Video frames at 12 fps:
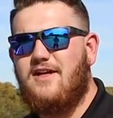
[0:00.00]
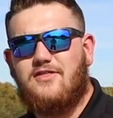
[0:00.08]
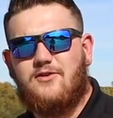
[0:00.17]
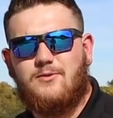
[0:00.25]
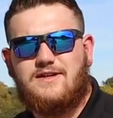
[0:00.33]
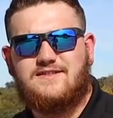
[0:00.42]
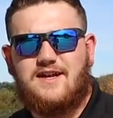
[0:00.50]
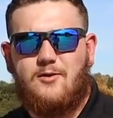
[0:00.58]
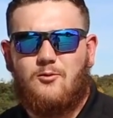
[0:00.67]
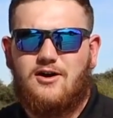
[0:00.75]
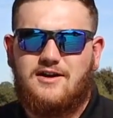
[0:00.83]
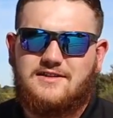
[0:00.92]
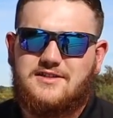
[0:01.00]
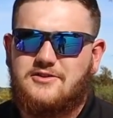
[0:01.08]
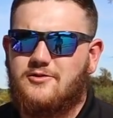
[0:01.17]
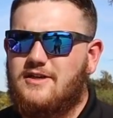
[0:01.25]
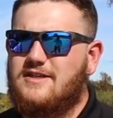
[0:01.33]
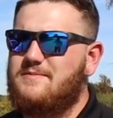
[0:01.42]
The reason I wanted
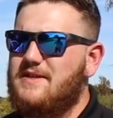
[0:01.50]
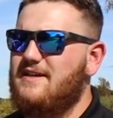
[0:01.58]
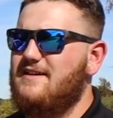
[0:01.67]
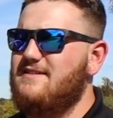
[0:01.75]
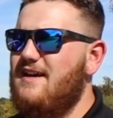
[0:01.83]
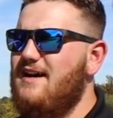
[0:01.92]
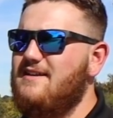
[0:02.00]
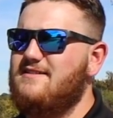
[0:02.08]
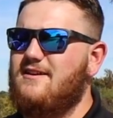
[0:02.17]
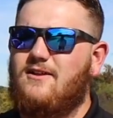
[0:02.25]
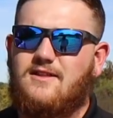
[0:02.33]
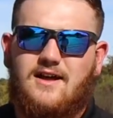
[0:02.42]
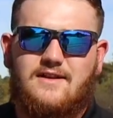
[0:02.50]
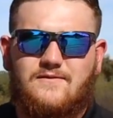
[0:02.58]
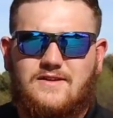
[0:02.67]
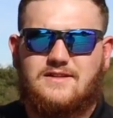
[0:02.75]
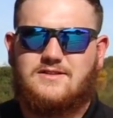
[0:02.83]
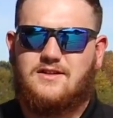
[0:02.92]
to is because I sell a lot of
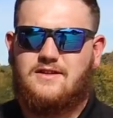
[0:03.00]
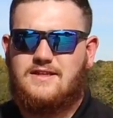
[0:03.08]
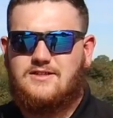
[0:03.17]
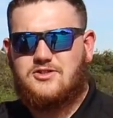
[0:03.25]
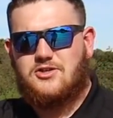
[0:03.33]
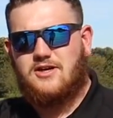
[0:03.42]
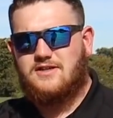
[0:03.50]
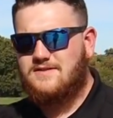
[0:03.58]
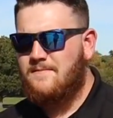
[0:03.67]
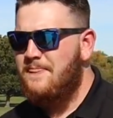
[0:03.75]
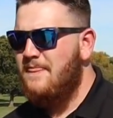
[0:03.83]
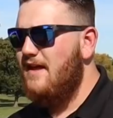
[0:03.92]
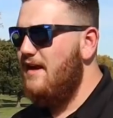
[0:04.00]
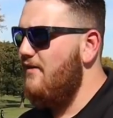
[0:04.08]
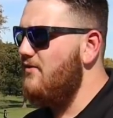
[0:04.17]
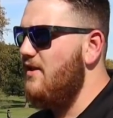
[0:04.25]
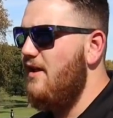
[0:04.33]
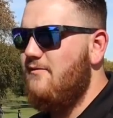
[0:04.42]
these trucks, and I
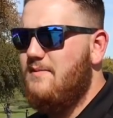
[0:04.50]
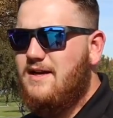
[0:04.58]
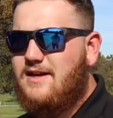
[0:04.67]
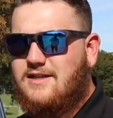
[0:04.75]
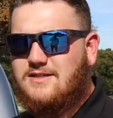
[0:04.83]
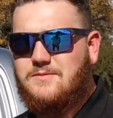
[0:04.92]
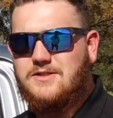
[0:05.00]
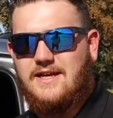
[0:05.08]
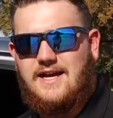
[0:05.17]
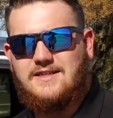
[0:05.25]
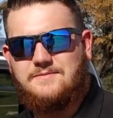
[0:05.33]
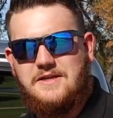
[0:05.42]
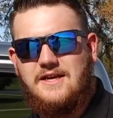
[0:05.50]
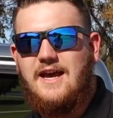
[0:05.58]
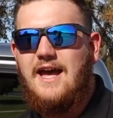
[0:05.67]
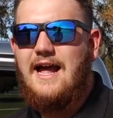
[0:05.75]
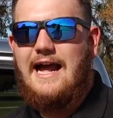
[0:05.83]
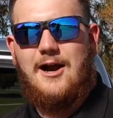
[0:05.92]
have a lot of my customers ask me,
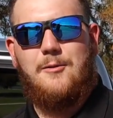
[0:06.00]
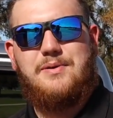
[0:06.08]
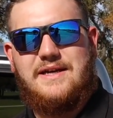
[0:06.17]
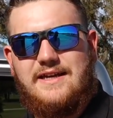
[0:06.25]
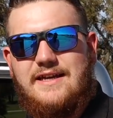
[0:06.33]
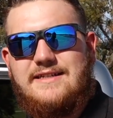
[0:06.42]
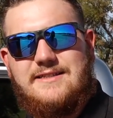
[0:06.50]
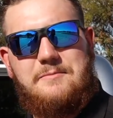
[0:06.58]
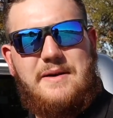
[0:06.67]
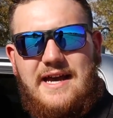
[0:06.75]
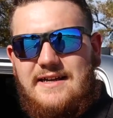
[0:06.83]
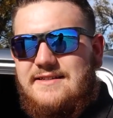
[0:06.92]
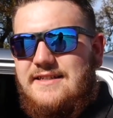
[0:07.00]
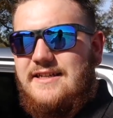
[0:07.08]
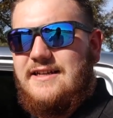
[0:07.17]
how big is the back seat?